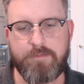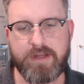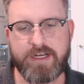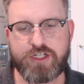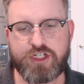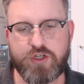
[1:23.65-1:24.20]

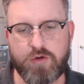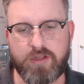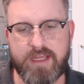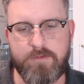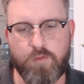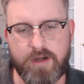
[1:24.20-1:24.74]
but it
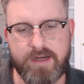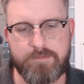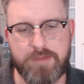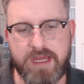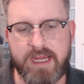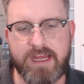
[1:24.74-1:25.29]
surely
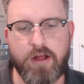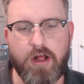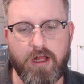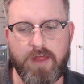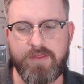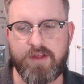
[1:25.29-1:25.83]
wouldn't be
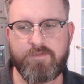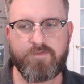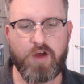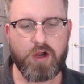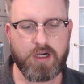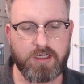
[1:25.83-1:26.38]
on the
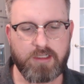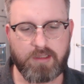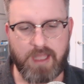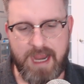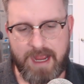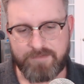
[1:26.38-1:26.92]
far
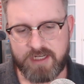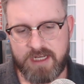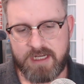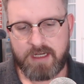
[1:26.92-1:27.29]
left.